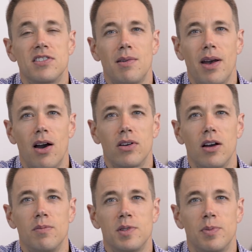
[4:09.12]
the same
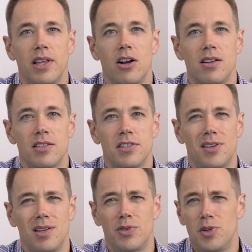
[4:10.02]
outcomes, but they aren't
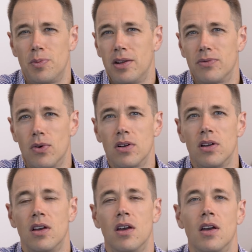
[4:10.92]
necessarily what you paid for.
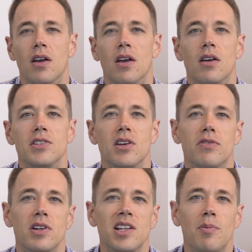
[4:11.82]
So,
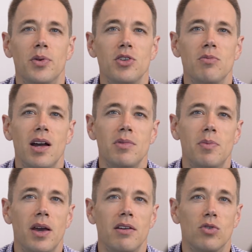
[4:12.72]
for example, you might be
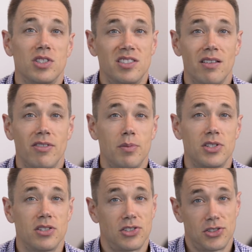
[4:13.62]
paying for
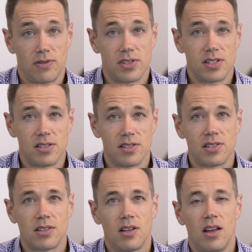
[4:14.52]
DevOps
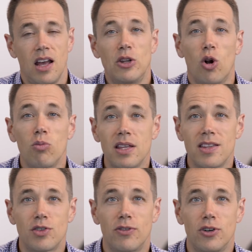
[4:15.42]
services, and normally
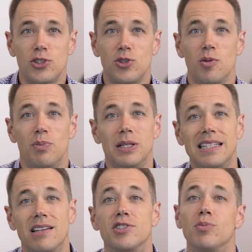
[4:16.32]
this refers to the
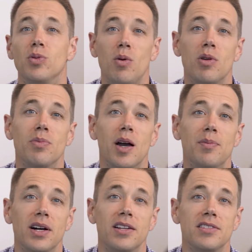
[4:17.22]
building of deployment
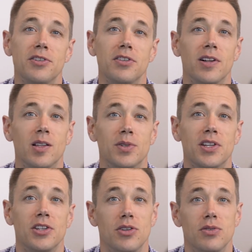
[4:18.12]
pipelines that your developers
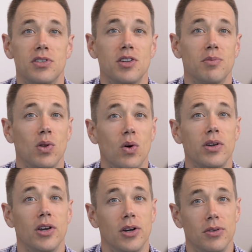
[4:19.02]
can use to deploy
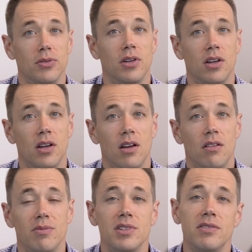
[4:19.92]
code
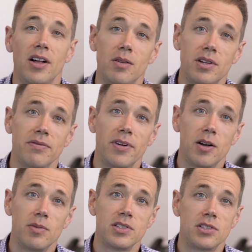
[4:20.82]
from a development
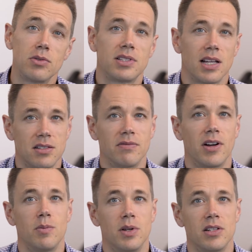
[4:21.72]
environment to a test
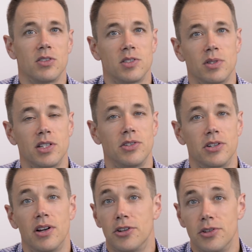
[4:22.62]
environment and ultimately to
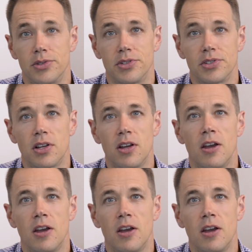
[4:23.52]
your end users.